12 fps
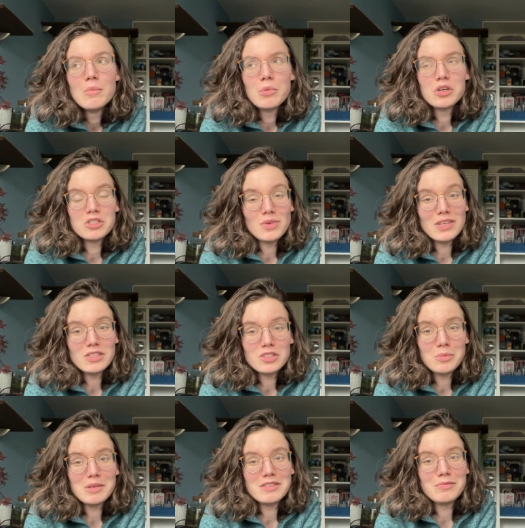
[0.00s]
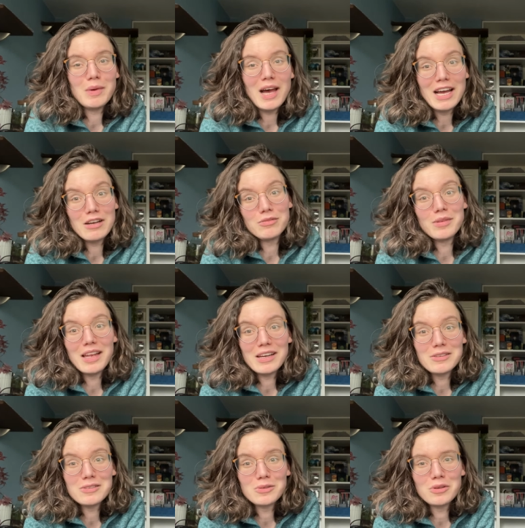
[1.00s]
because we had such a massive bag from the
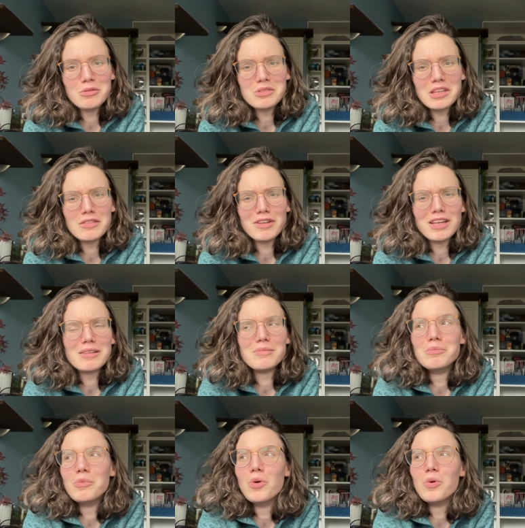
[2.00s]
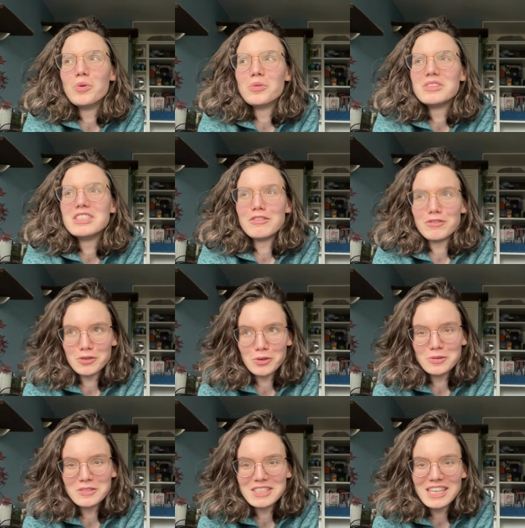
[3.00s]
Lego store, it was kind of like more
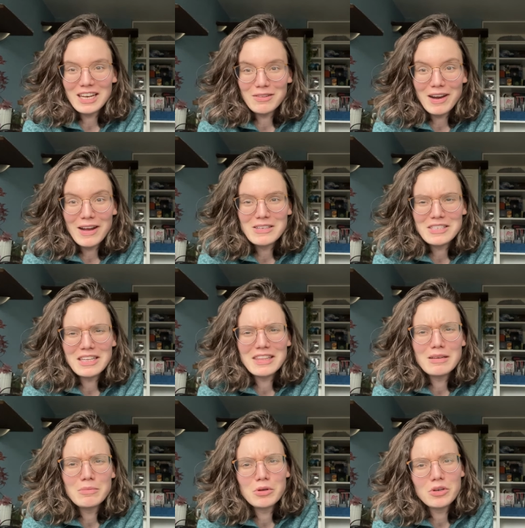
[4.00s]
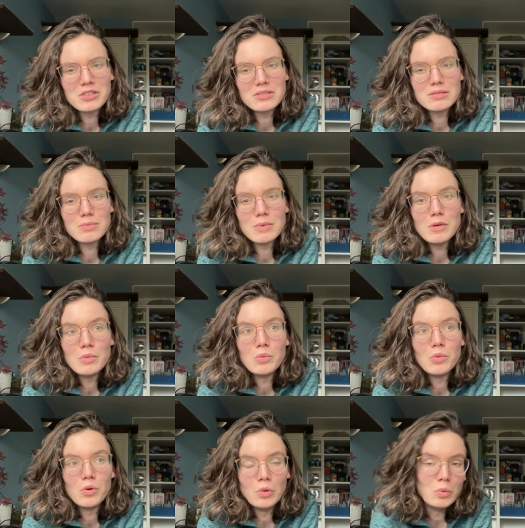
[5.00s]
difficult to get around. And I think because we
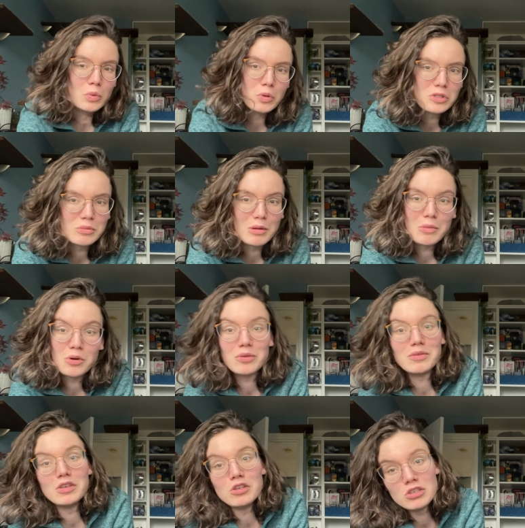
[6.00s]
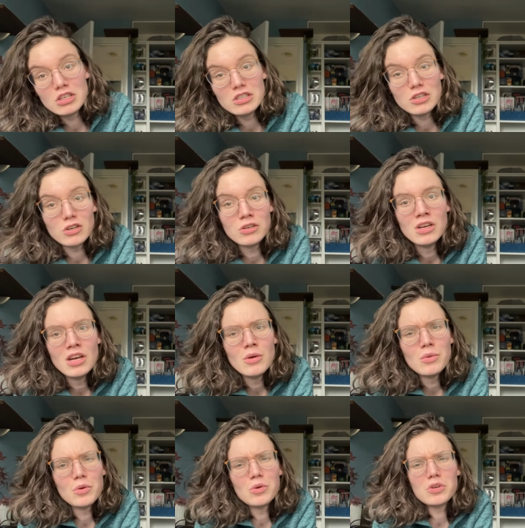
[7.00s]
all walked a bit more than we usually do,
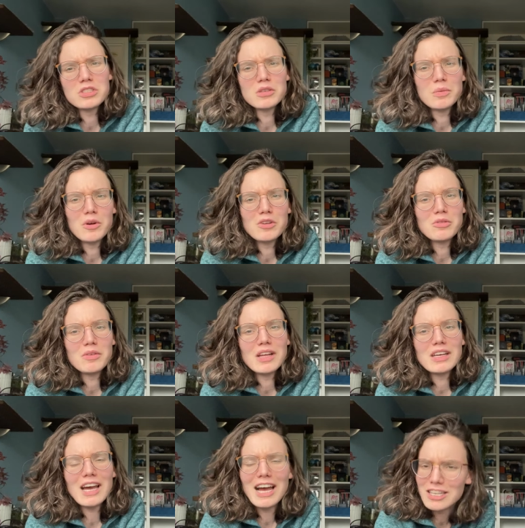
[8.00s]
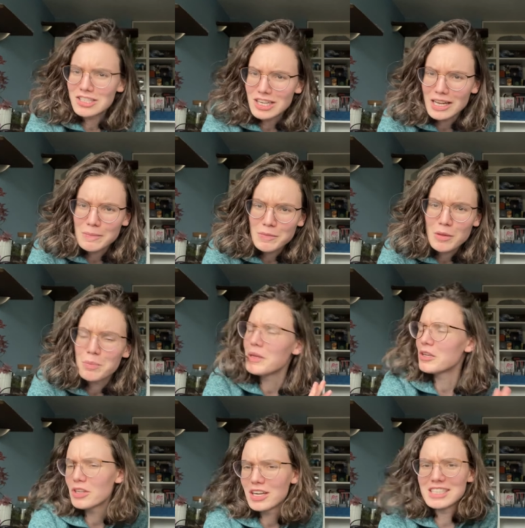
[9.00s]
we all got to the point where we're like, actually, it'd be a
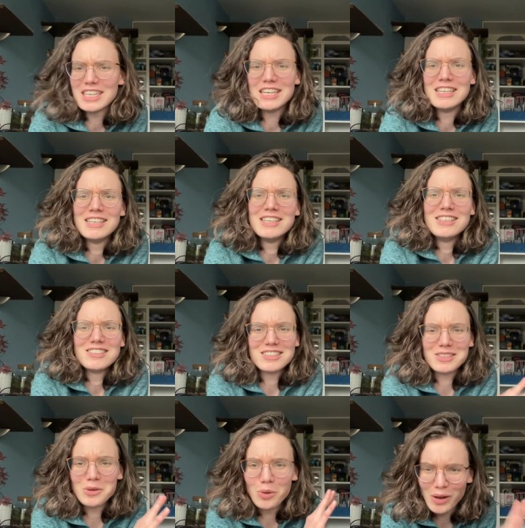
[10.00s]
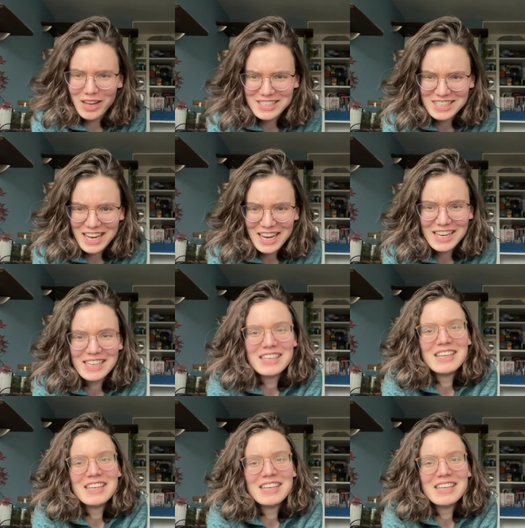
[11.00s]
good idea just to call it a day